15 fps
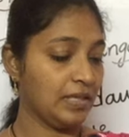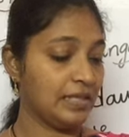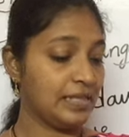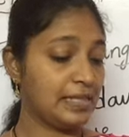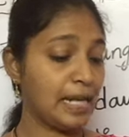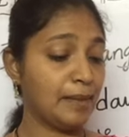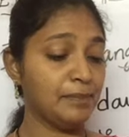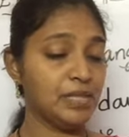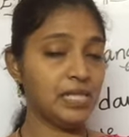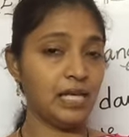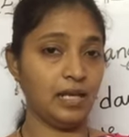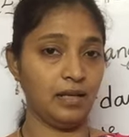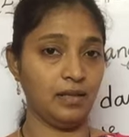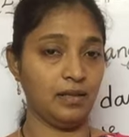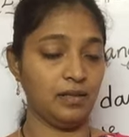Stem
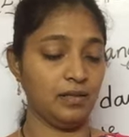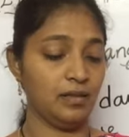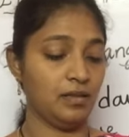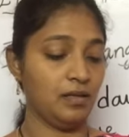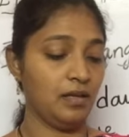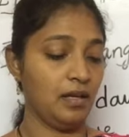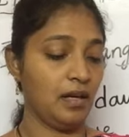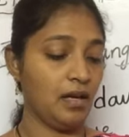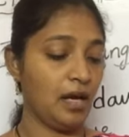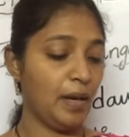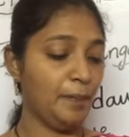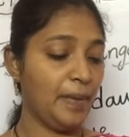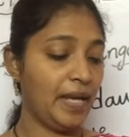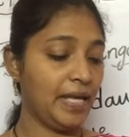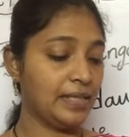cell, a
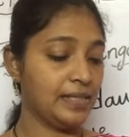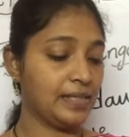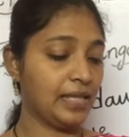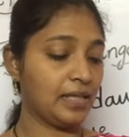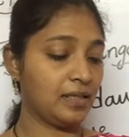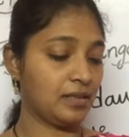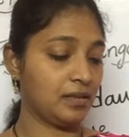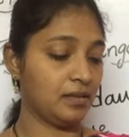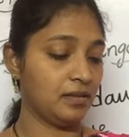basic